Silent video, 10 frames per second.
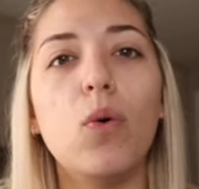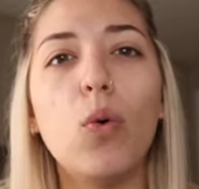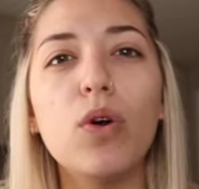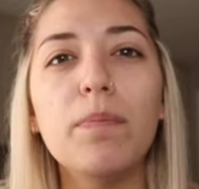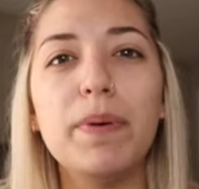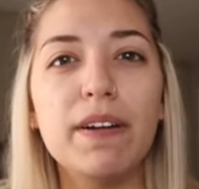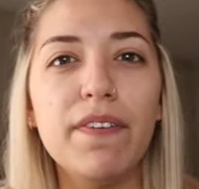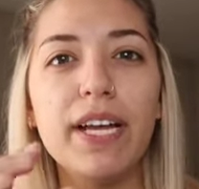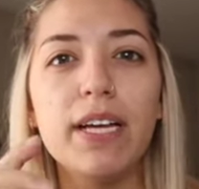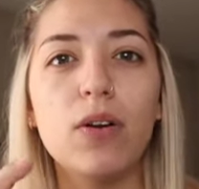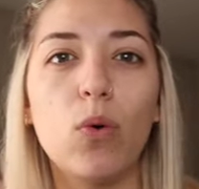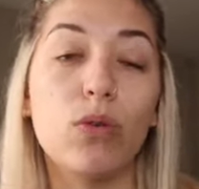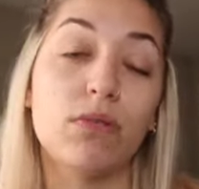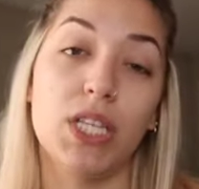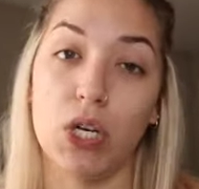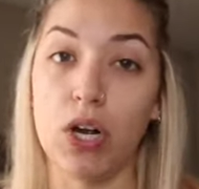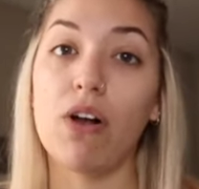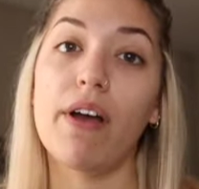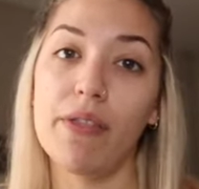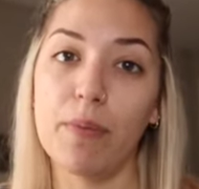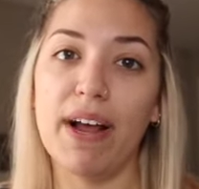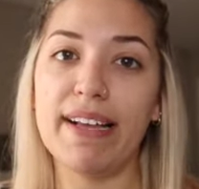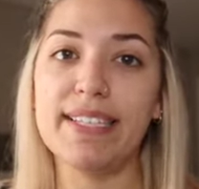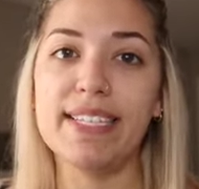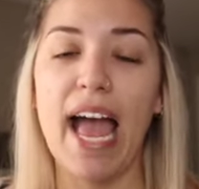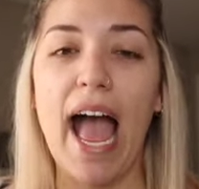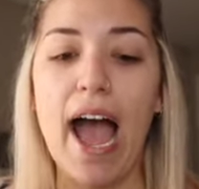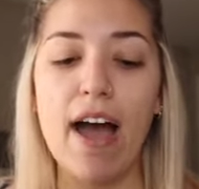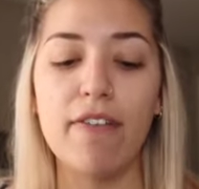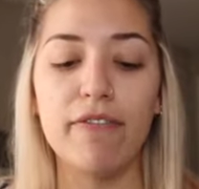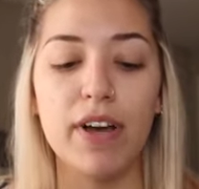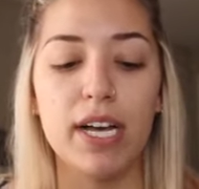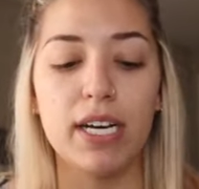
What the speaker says: Or Benefit, or there are other brands, have,